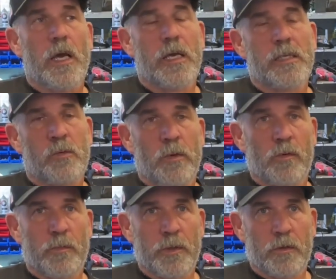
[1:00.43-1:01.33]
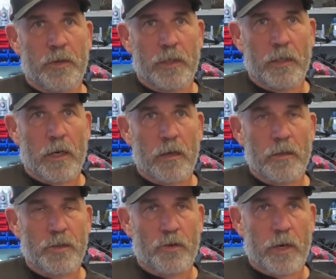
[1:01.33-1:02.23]
as we were building
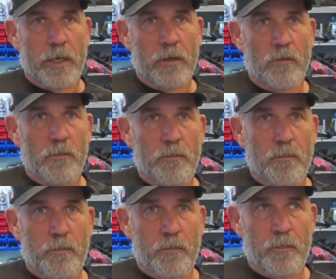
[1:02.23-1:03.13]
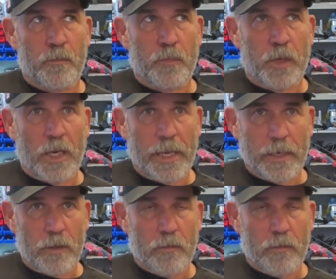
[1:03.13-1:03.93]
our triangle plank.